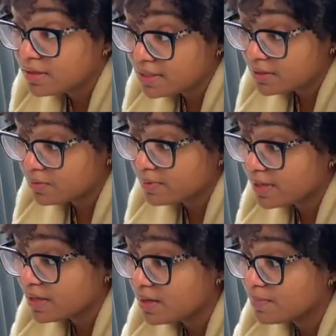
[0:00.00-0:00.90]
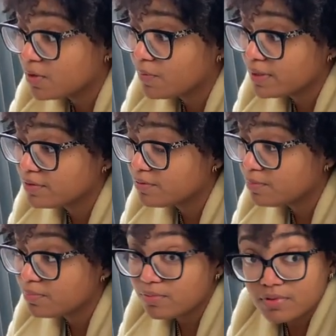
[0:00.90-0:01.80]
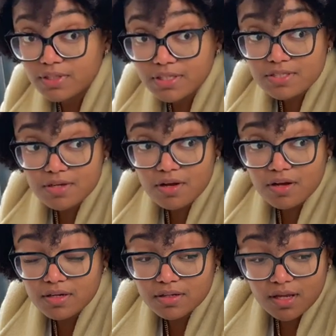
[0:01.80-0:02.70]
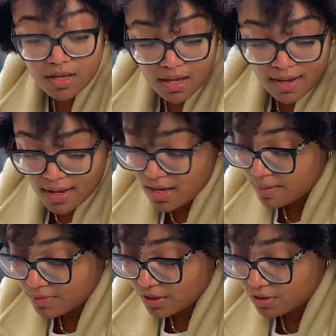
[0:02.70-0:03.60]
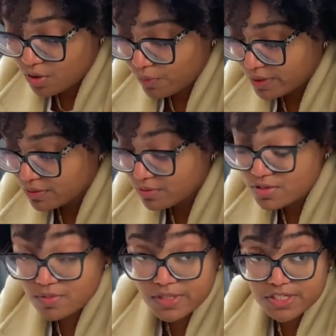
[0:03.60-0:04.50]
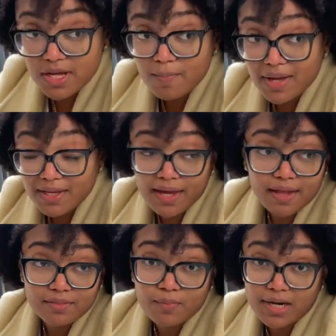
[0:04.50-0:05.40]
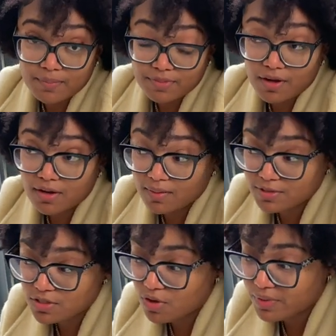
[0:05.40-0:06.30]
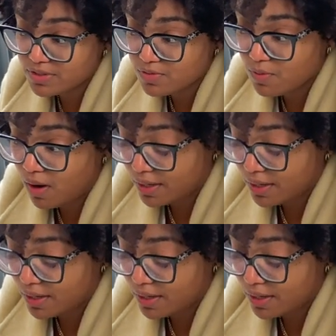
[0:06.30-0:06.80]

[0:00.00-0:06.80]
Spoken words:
real quick, I'm going to put these on and I'm not going to switch them again when I'm done. I'm just going to walk